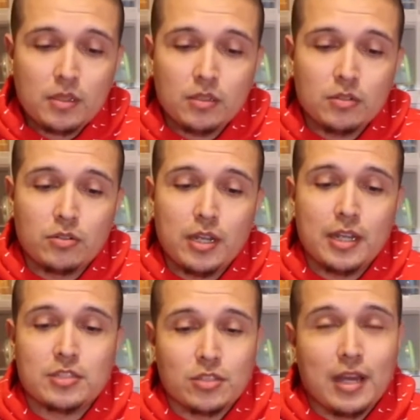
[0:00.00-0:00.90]

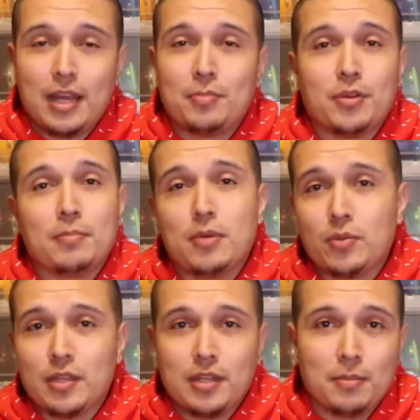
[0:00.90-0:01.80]
Great. So I had to put them
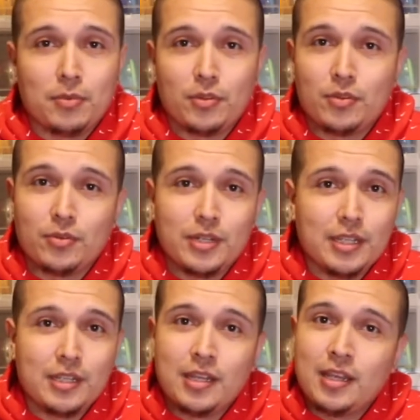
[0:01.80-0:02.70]
both at number
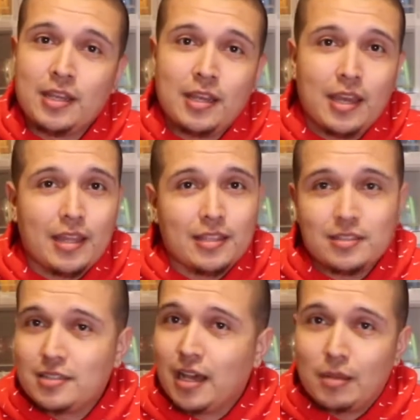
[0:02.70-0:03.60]
3, and
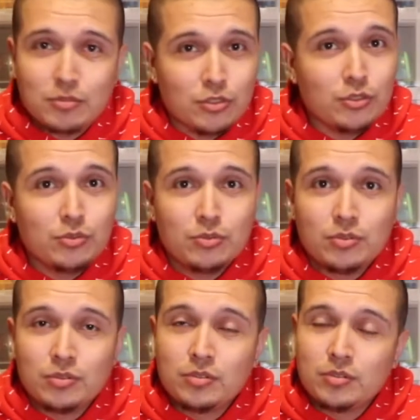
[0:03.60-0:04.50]
this top 2,
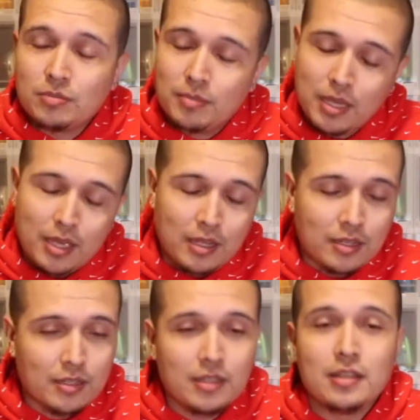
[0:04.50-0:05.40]

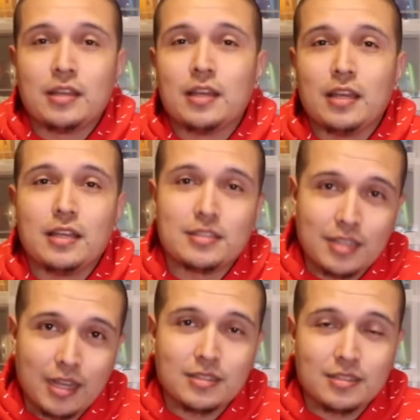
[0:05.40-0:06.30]
man, it's
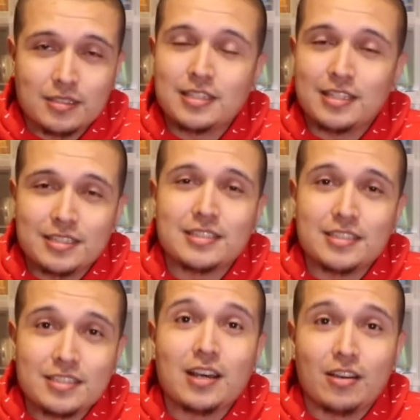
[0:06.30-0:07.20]
tough.
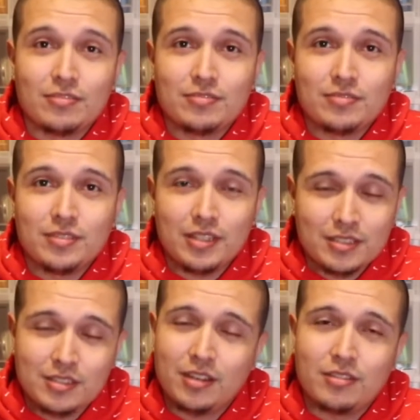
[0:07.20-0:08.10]

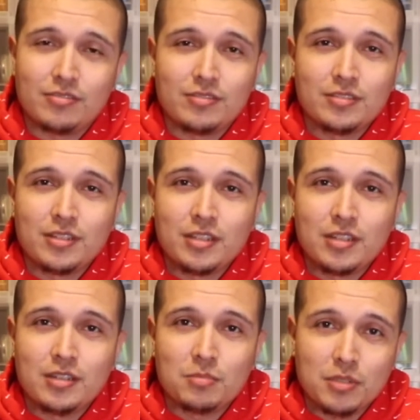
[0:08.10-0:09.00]
It's tough.
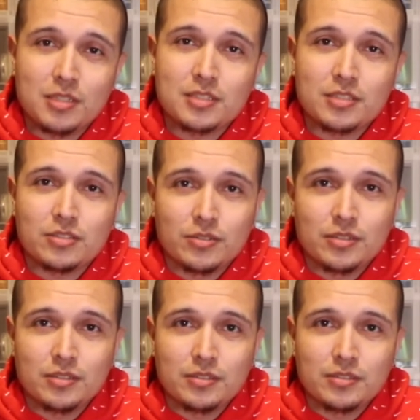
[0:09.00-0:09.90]
But let's get to it.
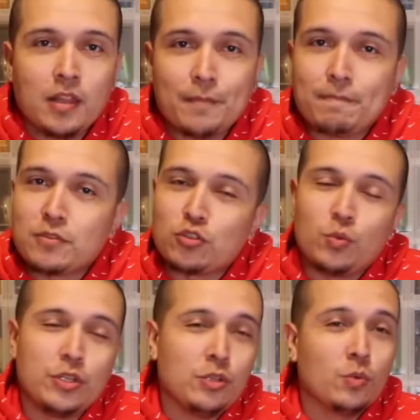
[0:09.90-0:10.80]
So
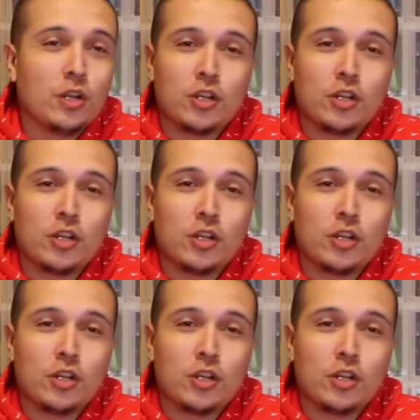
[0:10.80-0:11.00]
when you work